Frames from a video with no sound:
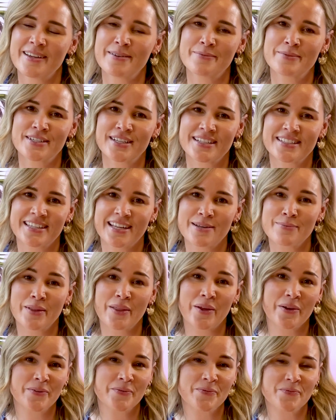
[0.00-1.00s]
am Justine
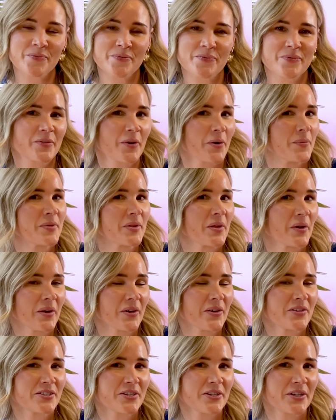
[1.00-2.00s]
Malone from Malone
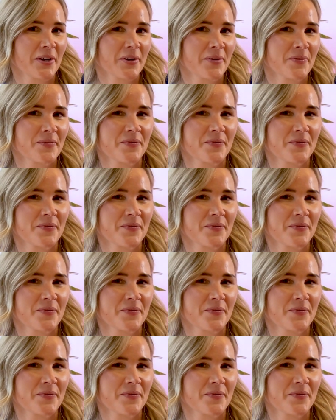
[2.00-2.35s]
Co Studio.